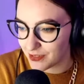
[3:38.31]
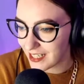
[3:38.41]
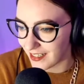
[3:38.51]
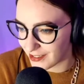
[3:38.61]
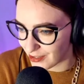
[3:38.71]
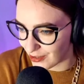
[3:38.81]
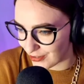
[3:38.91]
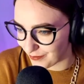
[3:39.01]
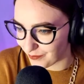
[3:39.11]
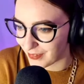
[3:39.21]
tell the
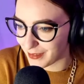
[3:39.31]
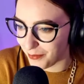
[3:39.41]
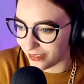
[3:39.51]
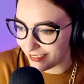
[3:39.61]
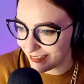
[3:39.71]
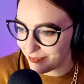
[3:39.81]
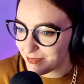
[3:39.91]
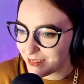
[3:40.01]
story in the beginning